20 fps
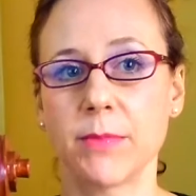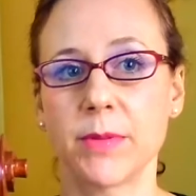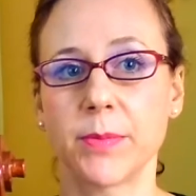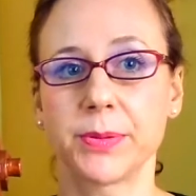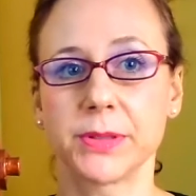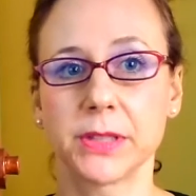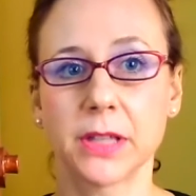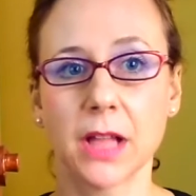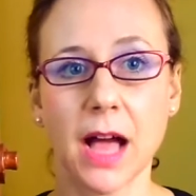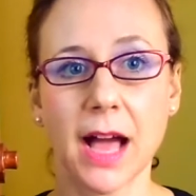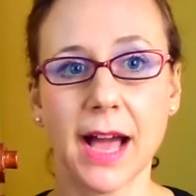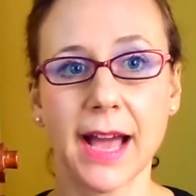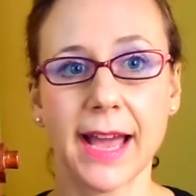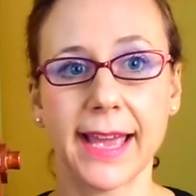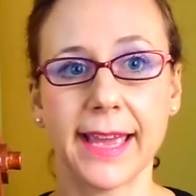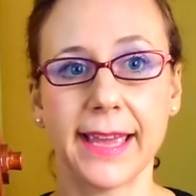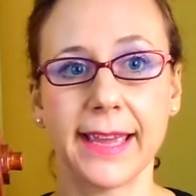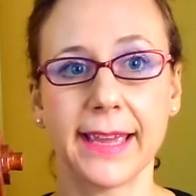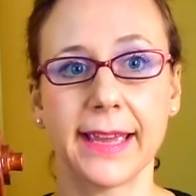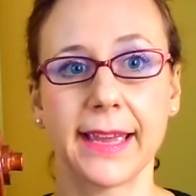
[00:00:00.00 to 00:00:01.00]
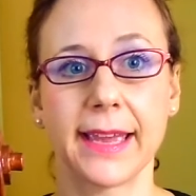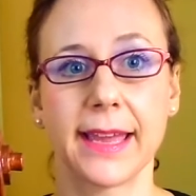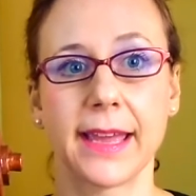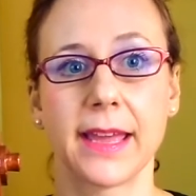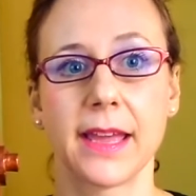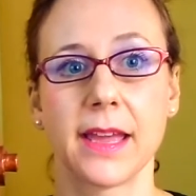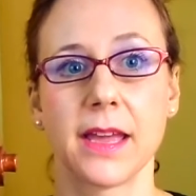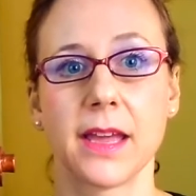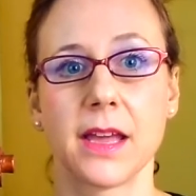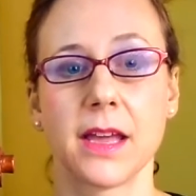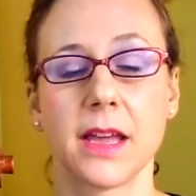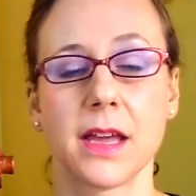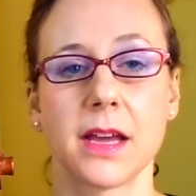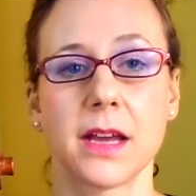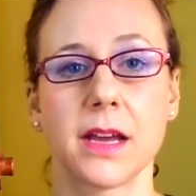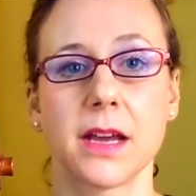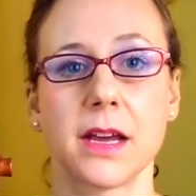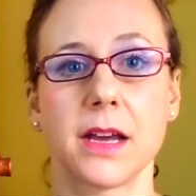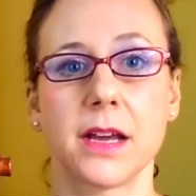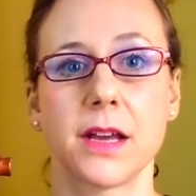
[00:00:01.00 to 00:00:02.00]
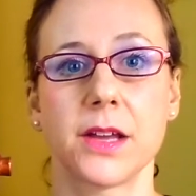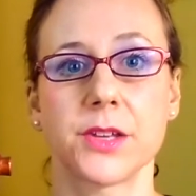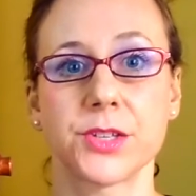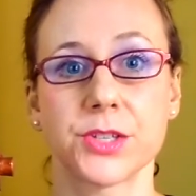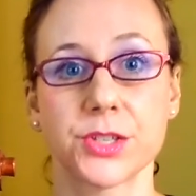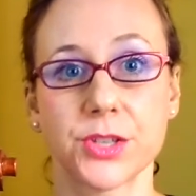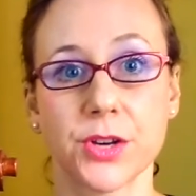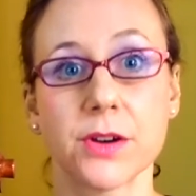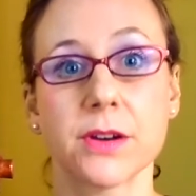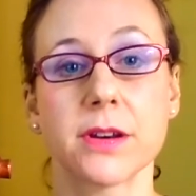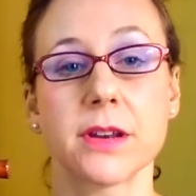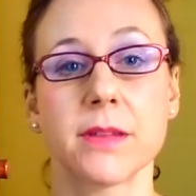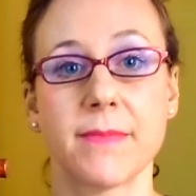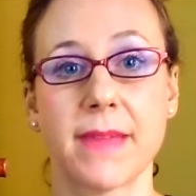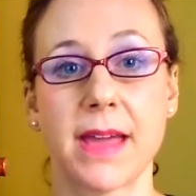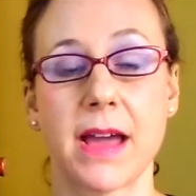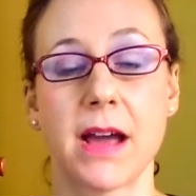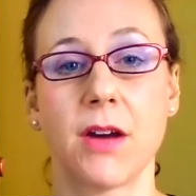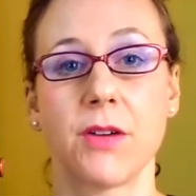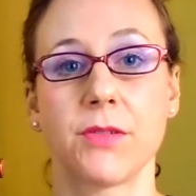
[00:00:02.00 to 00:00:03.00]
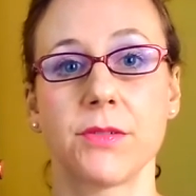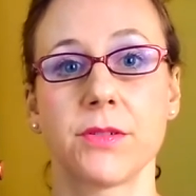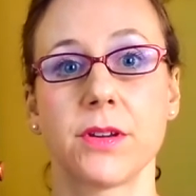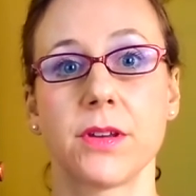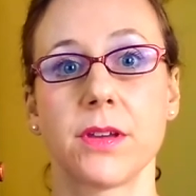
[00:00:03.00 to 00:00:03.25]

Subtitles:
applying a certain amount